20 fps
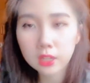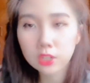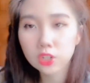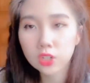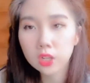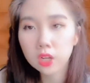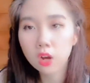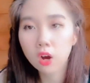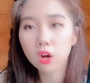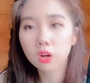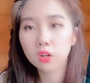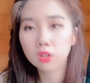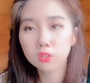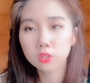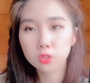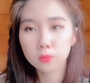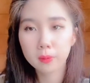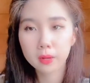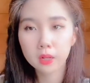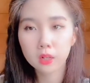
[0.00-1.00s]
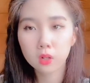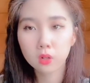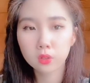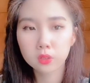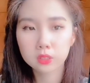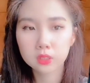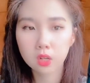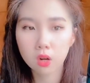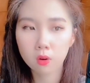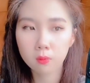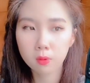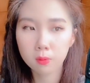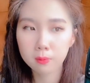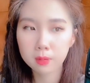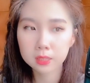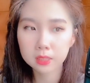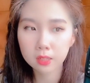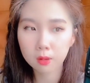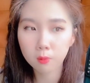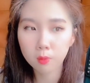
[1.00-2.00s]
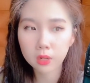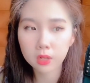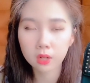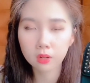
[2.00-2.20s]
actually caught on to my clothes or maybe someone